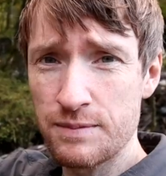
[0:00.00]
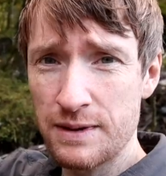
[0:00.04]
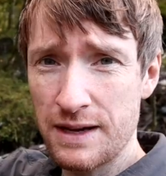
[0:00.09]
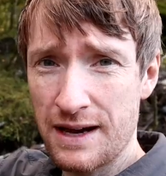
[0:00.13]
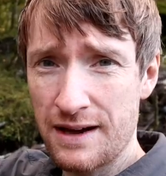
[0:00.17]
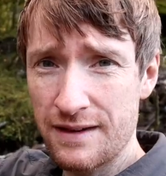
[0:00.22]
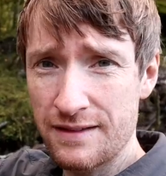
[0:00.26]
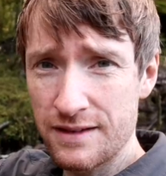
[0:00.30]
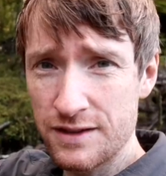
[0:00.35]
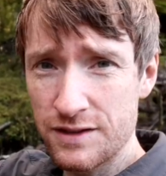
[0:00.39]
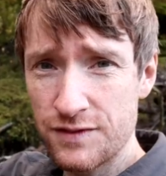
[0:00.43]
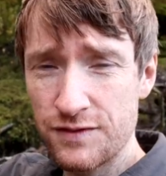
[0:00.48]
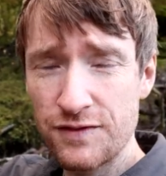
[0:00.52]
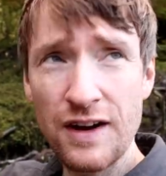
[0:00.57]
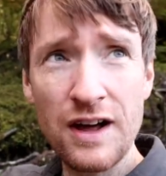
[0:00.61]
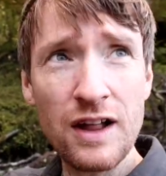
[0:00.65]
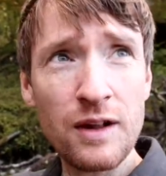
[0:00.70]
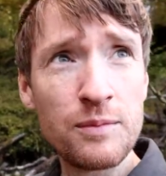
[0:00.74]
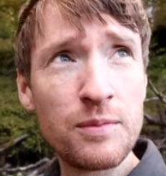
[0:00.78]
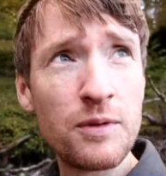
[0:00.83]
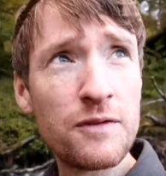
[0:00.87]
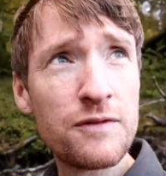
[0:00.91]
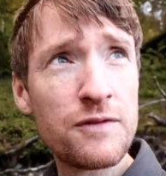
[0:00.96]
and behind this
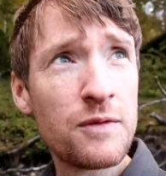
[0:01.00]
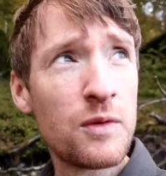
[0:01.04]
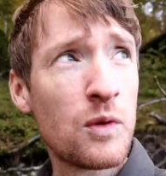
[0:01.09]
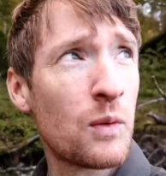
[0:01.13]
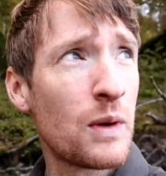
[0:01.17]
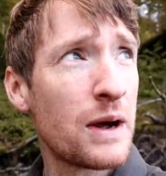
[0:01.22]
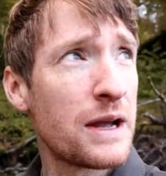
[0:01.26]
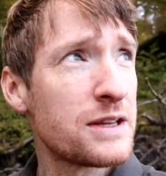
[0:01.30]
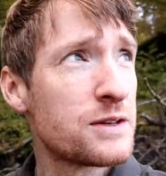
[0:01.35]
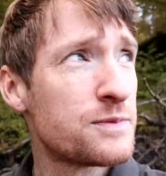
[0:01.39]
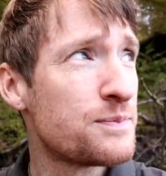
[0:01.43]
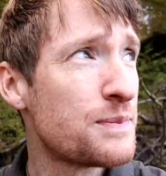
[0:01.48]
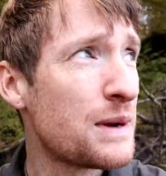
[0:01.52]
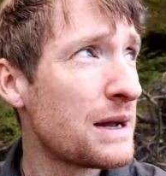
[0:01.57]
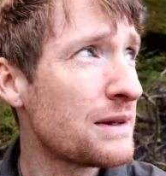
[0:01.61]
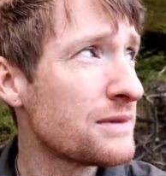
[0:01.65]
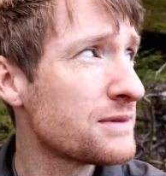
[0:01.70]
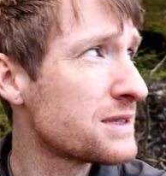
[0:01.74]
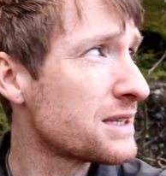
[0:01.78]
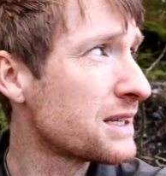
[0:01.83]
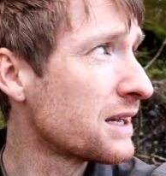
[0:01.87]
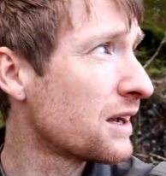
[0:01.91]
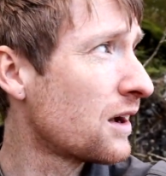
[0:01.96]
fell, but from the way it's
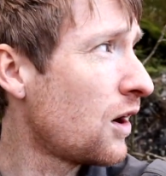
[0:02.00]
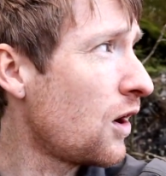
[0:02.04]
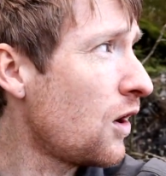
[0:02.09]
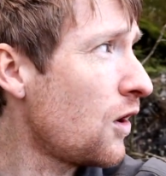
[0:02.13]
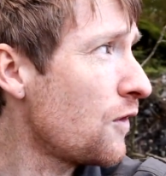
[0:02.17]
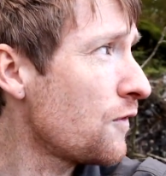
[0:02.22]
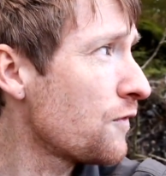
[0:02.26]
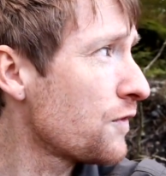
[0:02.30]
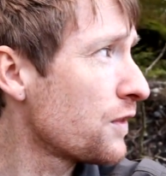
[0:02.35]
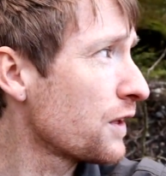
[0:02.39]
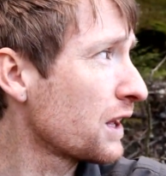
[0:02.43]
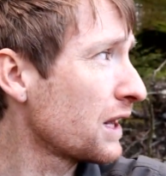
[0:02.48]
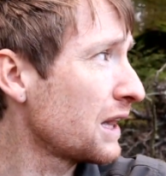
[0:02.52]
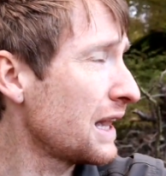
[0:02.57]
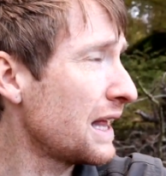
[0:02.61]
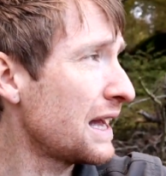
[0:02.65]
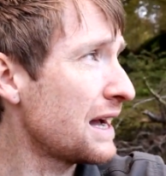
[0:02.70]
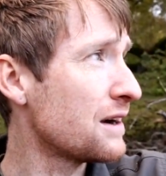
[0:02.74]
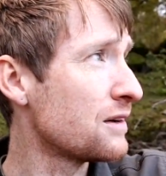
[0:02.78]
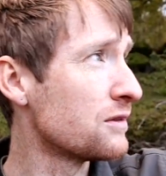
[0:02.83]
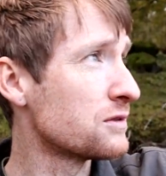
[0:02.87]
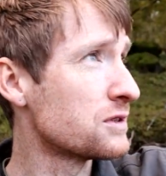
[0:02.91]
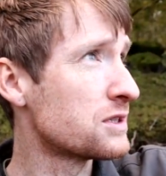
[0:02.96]
bouncing off the
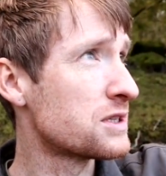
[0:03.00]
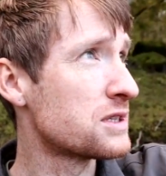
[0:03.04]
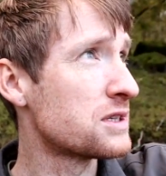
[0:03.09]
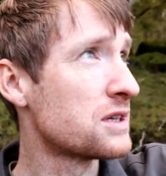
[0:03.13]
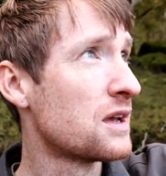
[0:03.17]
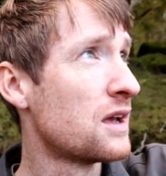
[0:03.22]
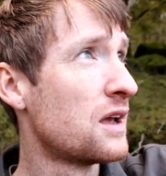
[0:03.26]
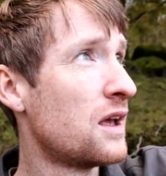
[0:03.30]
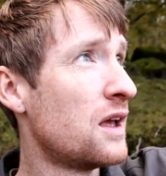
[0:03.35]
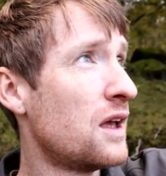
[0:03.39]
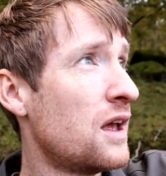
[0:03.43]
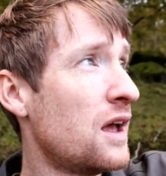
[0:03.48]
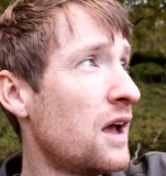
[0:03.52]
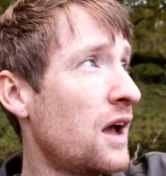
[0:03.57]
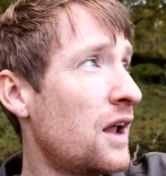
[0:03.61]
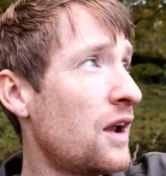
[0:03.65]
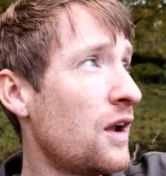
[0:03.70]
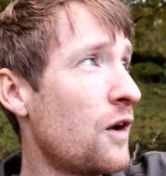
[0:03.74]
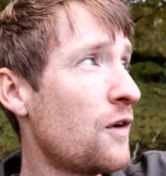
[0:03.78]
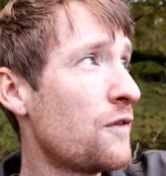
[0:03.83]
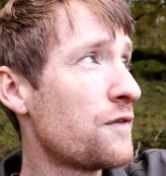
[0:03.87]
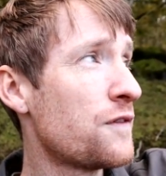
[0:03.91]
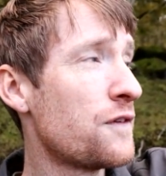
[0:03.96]
clouds
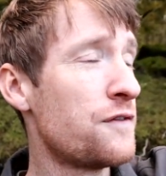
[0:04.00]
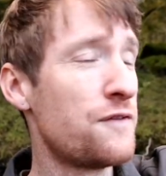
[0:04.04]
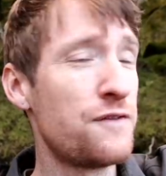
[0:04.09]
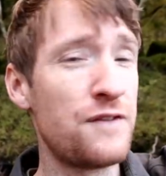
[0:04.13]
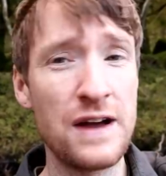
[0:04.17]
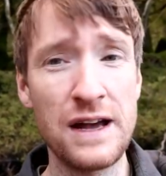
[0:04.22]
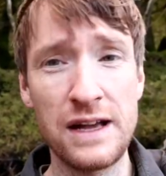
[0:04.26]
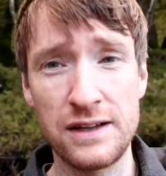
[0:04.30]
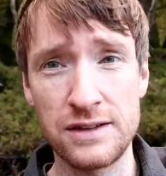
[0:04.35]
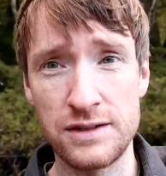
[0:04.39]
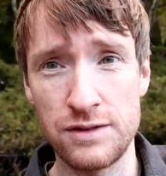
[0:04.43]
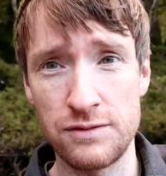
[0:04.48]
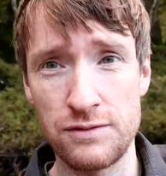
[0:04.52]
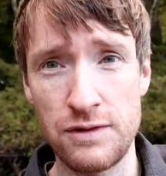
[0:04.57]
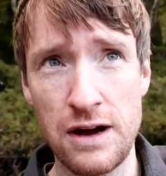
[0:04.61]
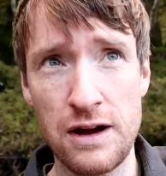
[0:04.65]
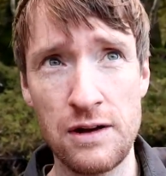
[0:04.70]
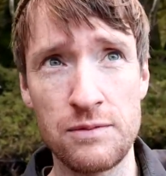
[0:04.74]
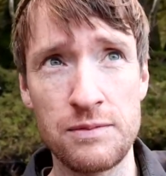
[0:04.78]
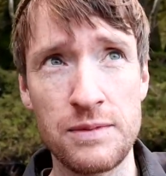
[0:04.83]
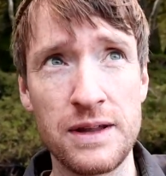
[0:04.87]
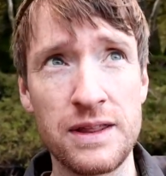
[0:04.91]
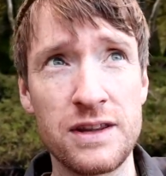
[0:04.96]
and off the fells
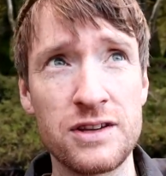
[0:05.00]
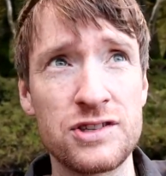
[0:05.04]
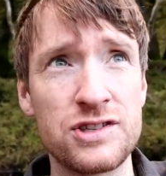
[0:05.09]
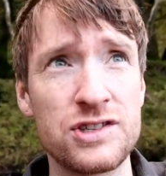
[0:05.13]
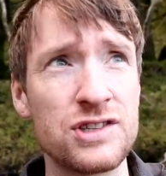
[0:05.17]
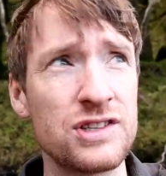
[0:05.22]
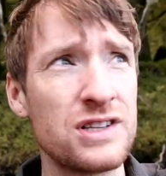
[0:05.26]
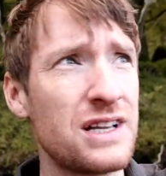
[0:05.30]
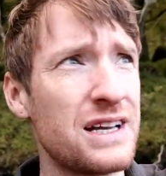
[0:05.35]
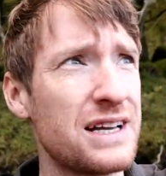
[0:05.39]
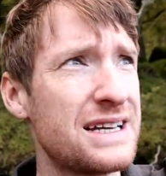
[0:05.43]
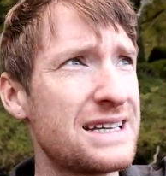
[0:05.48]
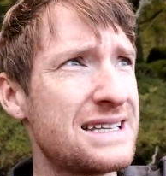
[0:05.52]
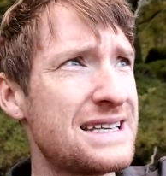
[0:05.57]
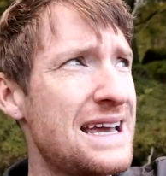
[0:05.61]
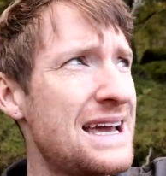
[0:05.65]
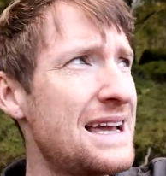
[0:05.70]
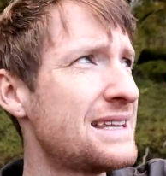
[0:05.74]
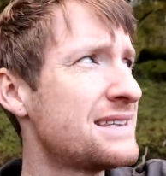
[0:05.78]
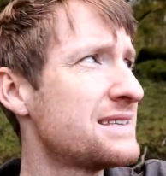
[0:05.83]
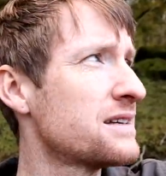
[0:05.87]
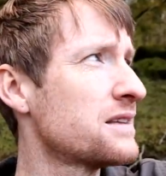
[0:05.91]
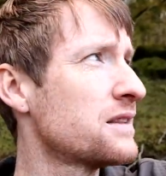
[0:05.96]
around me. The sunlight is
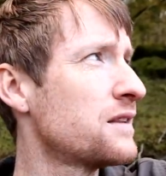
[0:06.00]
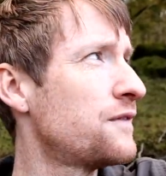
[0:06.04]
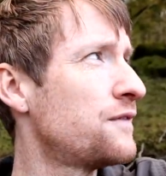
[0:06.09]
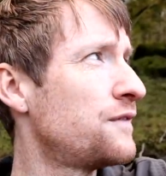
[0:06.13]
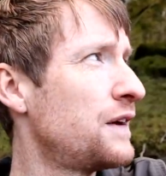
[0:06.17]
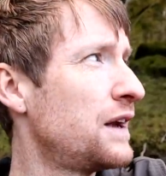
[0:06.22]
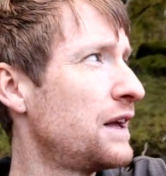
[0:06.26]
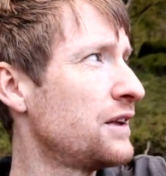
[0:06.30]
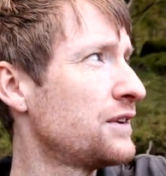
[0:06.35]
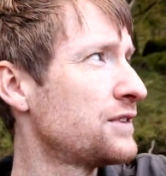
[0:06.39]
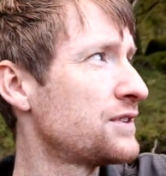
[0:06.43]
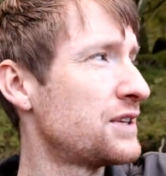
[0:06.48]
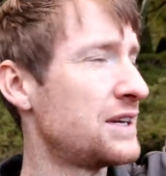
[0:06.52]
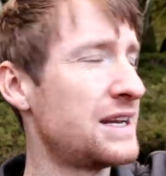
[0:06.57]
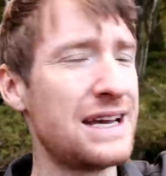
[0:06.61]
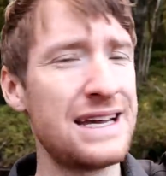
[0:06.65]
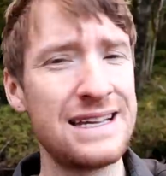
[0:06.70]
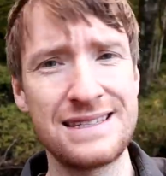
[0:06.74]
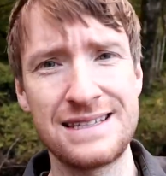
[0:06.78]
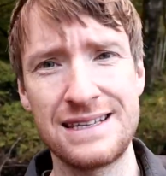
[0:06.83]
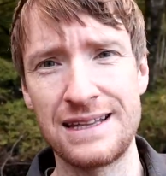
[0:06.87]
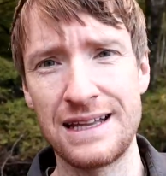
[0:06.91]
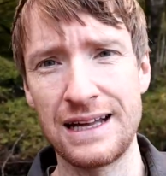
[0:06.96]
hitting the fells and
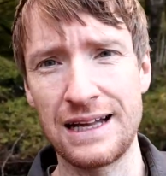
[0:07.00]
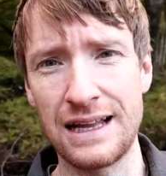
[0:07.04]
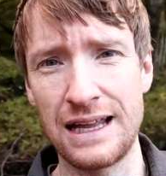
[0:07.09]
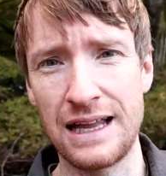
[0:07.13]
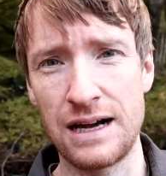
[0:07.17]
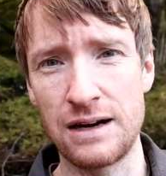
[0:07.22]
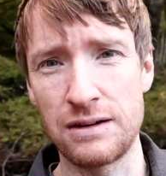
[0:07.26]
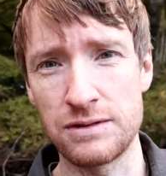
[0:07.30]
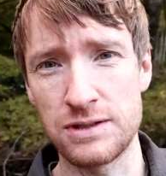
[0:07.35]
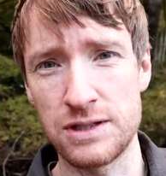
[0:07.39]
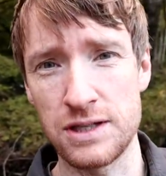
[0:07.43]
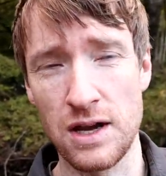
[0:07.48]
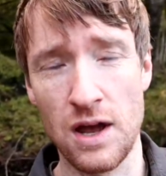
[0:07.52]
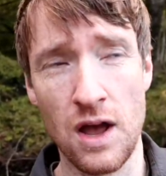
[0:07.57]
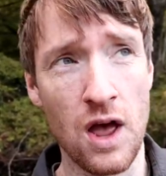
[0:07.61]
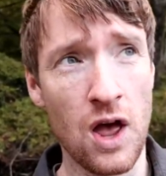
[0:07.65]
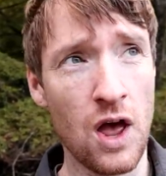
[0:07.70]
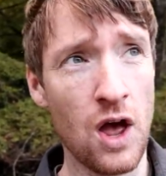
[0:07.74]
hitting the clouds